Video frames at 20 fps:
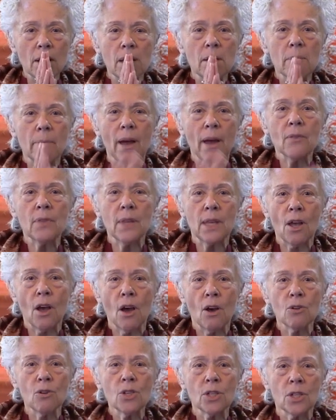about the
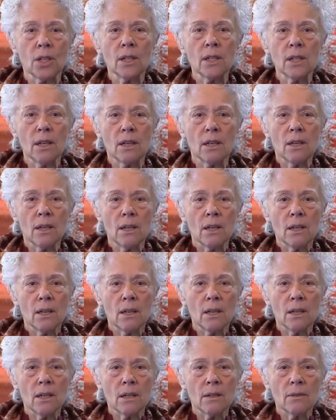ocean,
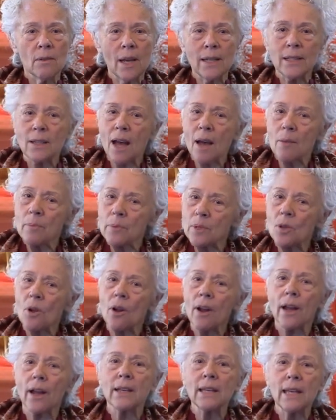and I'm
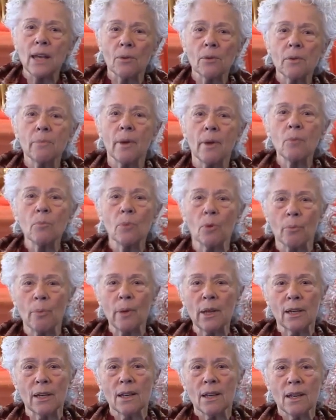sorry, I can't remember,
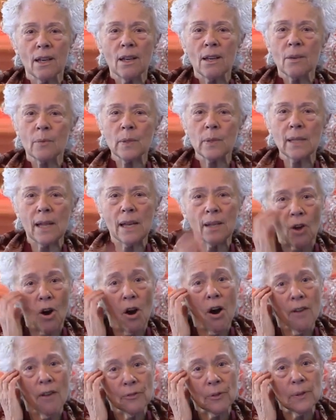but it was like
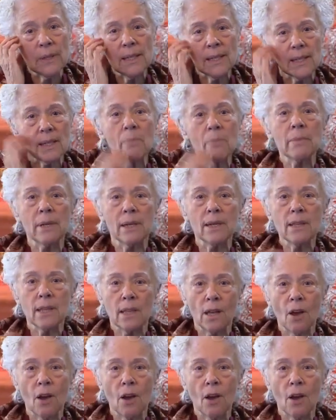offering somebody the